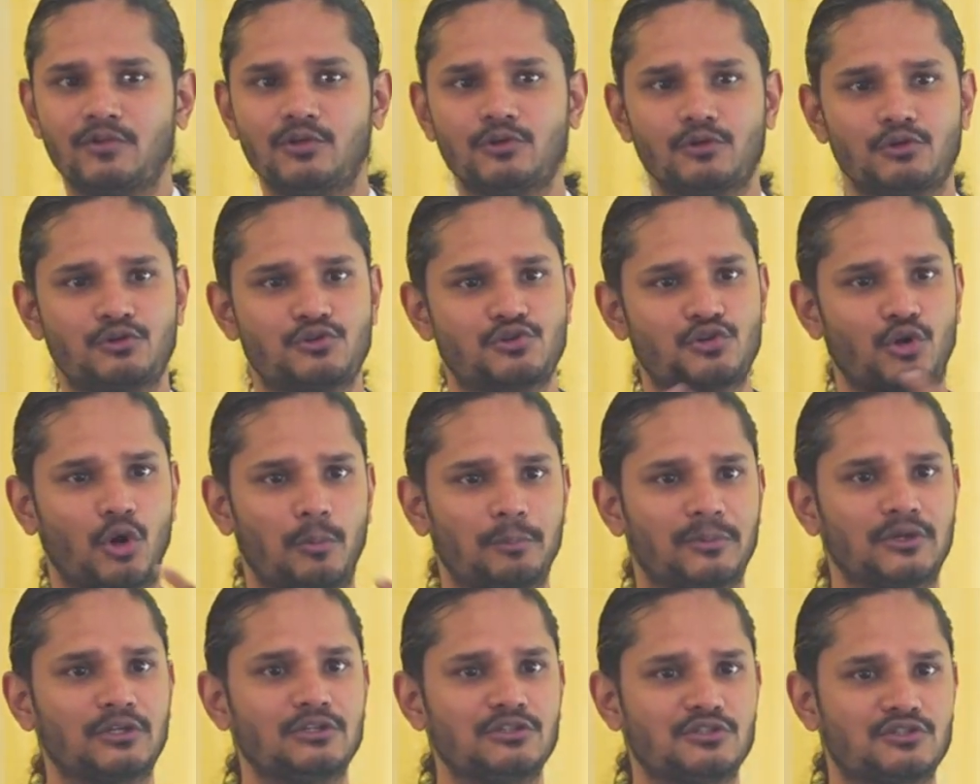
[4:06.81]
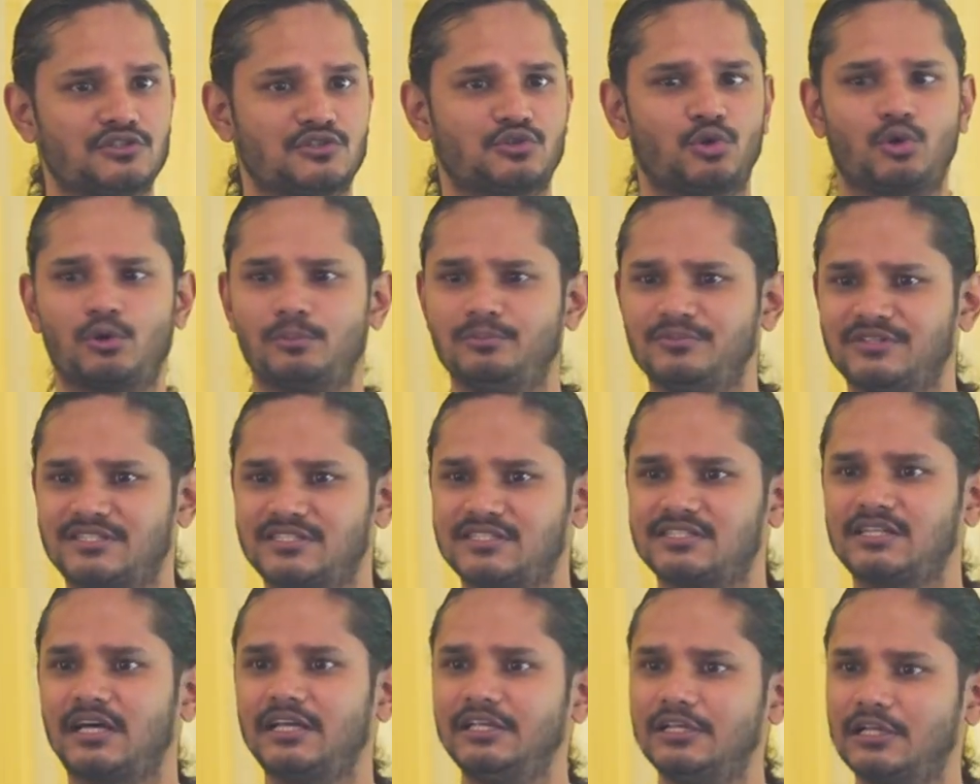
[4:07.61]
you know, tropical storms,
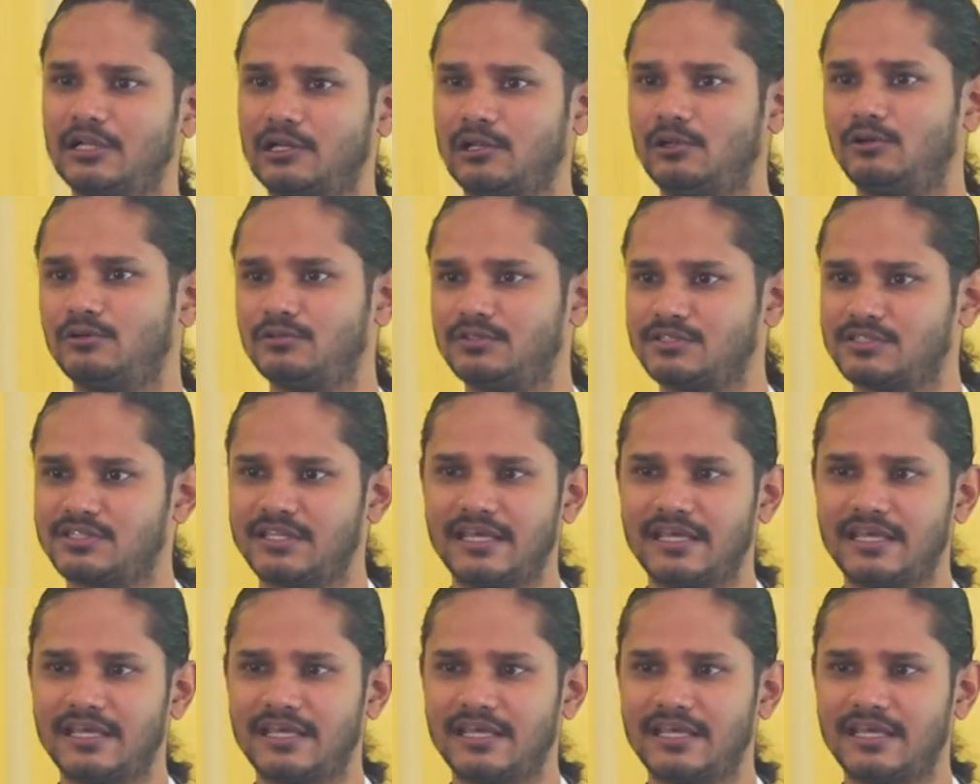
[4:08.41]
cyclones?